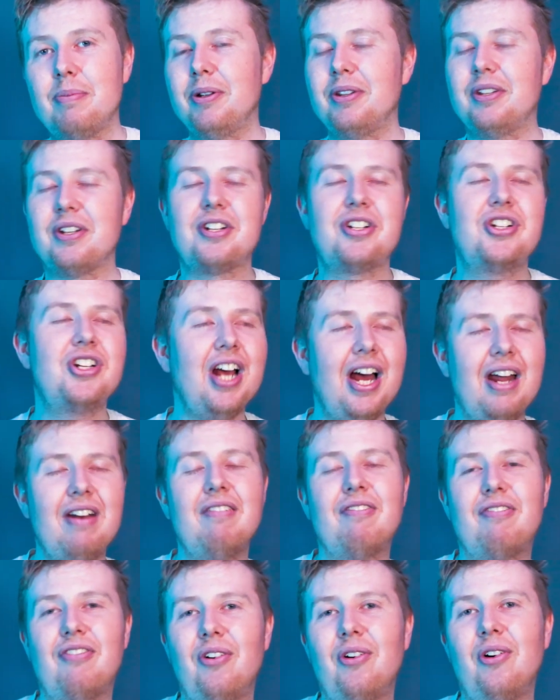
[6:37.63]
but the
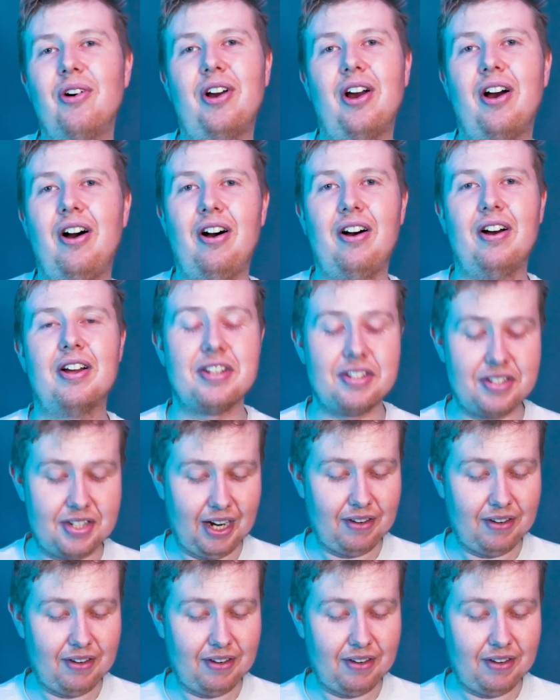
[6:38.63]
Gen four car is